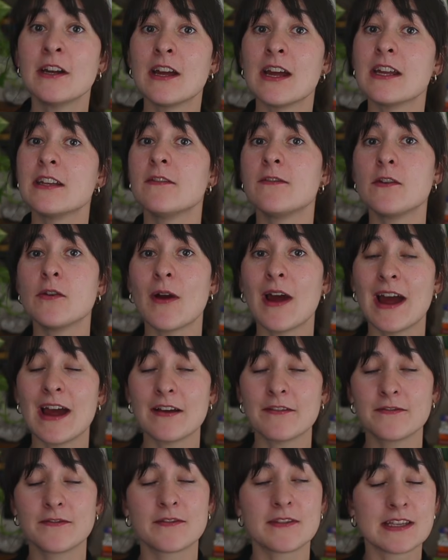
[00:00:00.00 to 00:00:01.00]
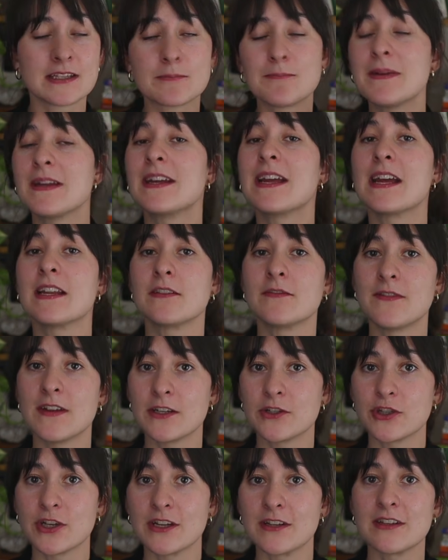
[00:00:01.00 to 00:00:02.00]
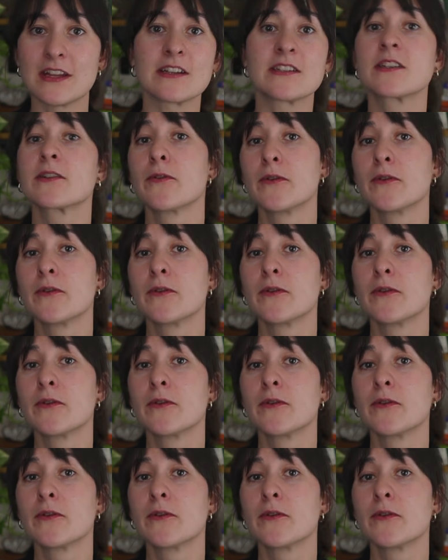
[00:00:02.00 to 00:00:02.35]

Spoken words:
And if you have this big end vision that's